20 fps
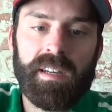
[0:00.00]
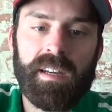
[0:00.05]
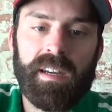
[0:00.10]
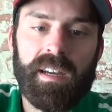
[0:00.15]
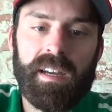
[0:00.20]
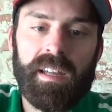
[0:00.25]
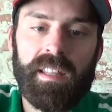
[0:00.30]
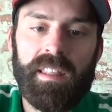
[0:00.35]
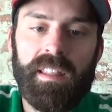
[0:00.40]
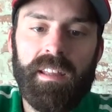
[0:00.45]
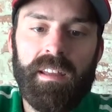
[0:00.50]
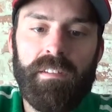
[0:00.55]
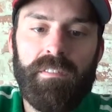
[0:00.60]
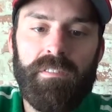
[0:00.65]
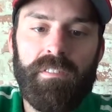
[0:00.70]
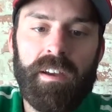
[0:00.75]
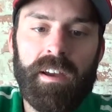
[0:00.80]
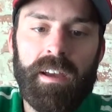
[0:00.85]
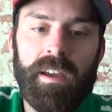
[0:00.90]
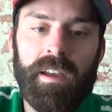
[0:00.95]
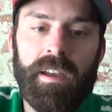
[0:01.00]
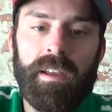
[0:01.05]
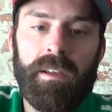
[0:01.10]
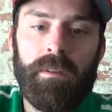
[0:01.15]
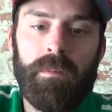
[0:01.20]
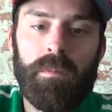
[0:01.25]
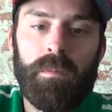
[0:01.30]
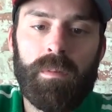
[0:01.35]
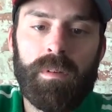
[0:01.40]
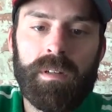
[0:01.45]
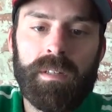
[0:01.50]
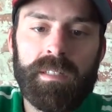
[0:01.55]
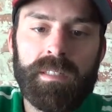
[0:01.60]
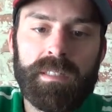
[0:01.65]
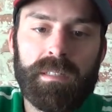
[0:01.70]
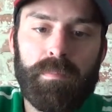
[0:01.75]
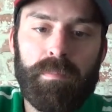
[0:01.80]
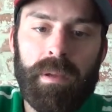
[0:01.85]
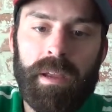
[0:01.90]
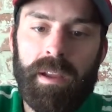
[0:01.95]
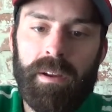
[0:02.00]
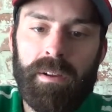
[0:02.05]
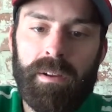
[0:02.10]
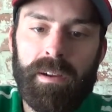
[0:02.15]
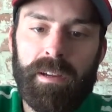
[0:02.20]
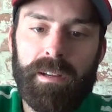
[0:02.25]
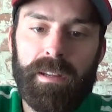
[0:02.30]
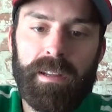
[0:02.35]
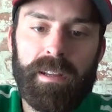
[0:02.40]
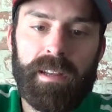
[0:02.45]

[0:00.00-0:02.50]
I think if I was a parent